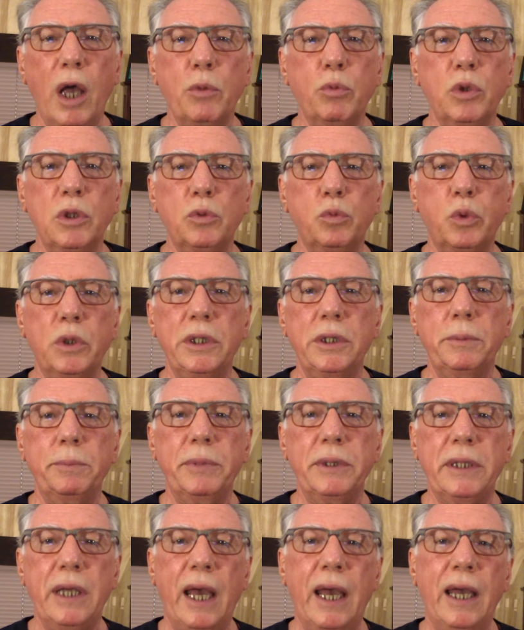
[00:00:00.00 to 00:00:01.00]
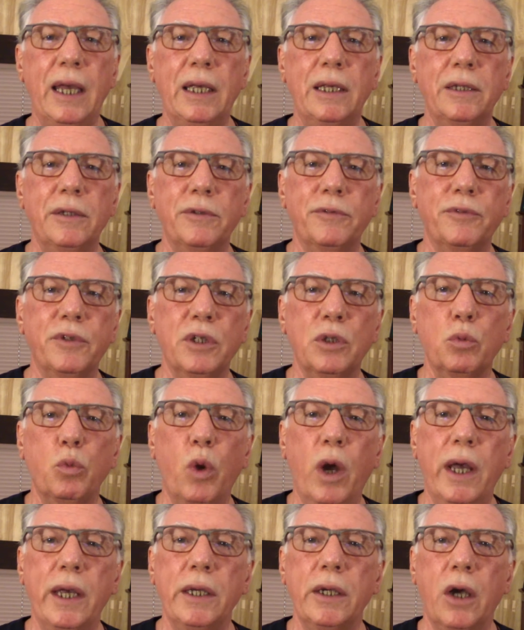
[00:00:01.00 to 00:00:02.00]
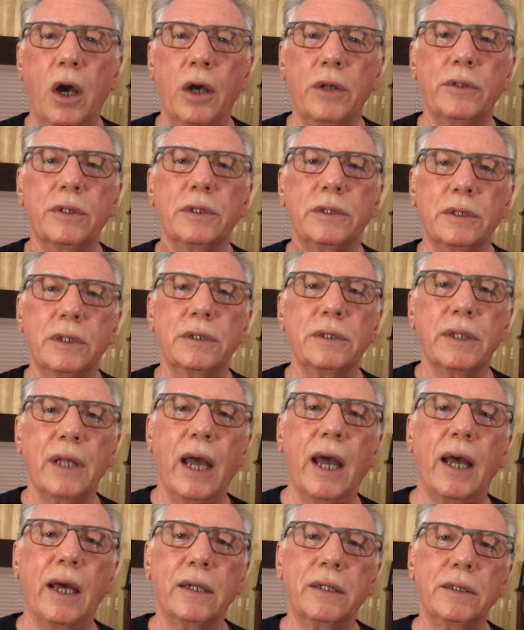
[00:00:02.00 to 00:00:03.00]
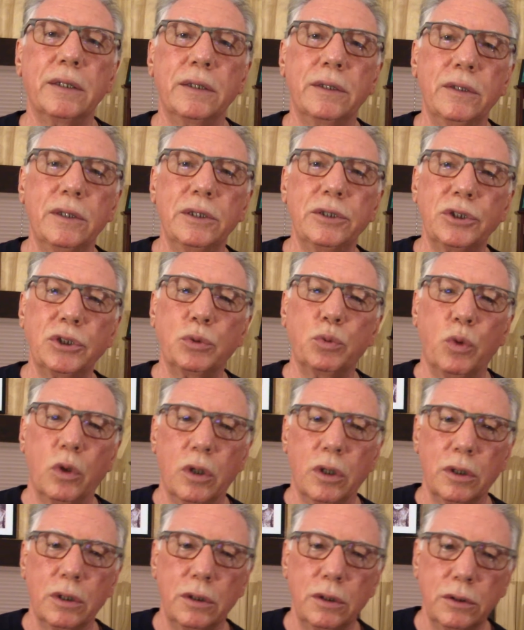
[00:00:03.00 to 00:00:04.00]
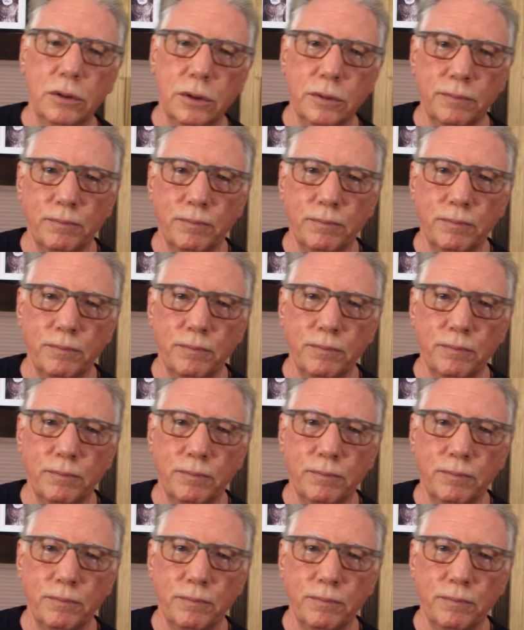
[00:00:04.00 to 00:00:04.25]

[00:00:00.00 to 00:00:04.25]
would we behave in a way other than that in this world?